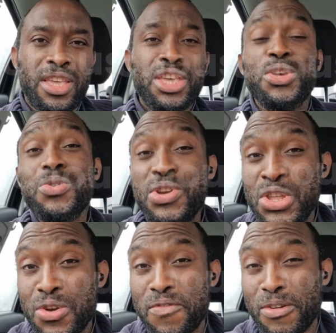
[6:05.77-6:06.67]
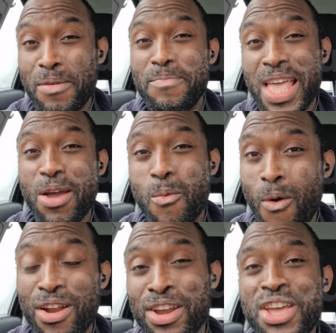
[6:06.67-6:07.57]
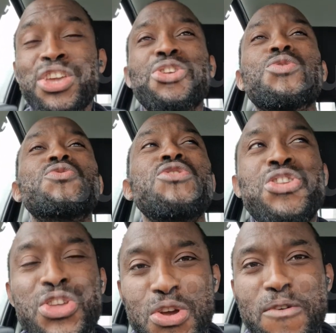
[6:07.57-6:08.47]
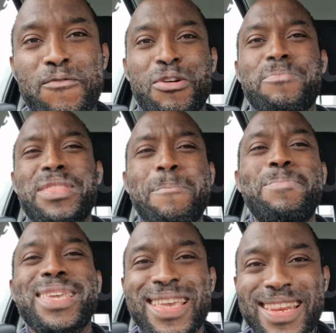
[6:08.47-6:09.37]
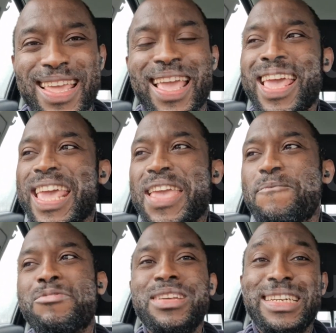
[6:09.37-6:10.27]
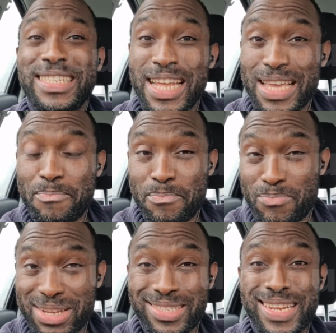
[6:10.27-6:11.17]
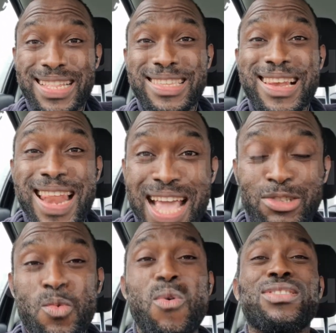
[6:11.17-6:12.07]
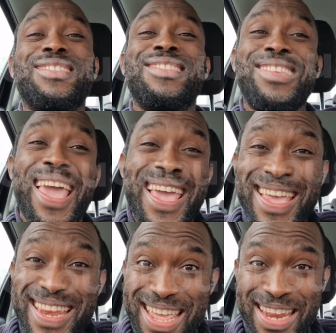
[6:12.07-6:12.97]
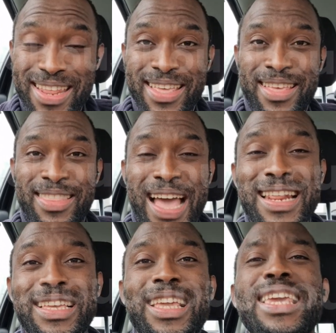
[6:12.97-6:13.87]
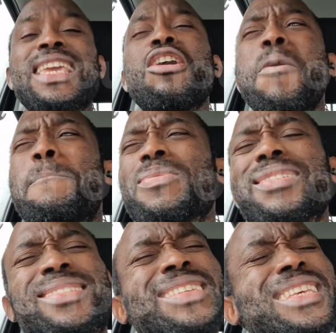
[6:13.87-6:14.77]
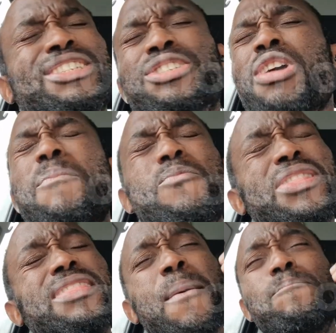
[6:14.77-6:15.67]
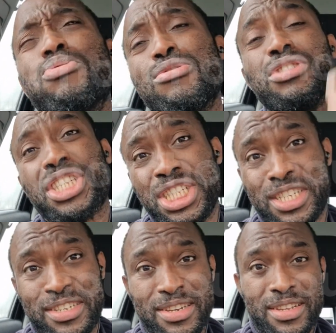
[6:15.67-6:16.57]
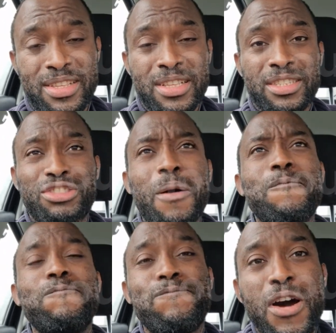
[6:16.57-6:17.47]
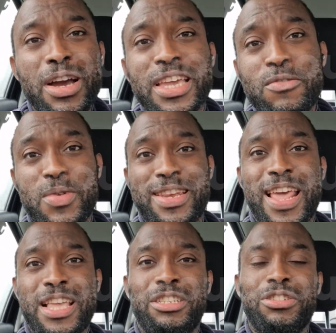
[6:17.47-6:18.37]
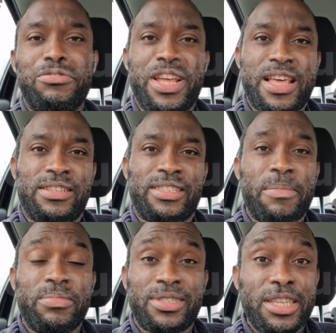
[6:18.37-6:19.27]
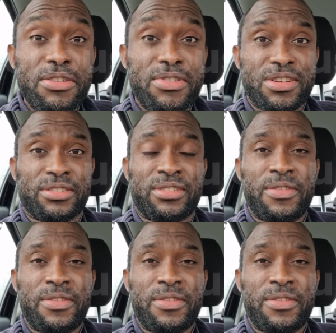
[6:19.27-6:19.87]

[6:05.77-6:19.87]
You knew from day one. You knew from the beginning. Even the president-elect was saying it. That stop with the bullshit. Stop fucking with Nigerians. I'm serious.